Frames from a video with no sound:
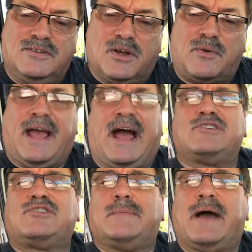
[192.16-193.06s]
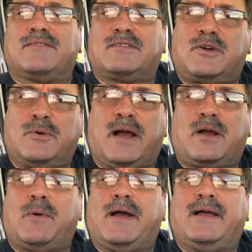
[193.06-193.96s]
You know, cash them out the
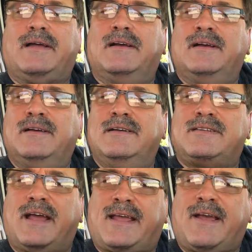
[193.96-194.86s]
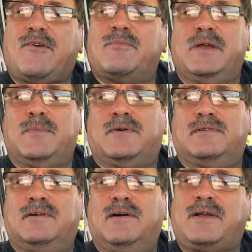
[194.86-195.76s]
correct way. Take care of
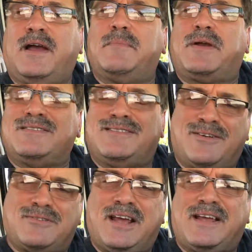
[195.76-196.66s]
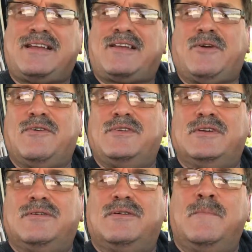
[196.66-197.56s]
people, okay? Because they're taking care of
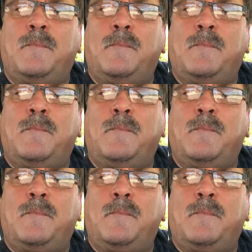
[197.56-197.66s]
you.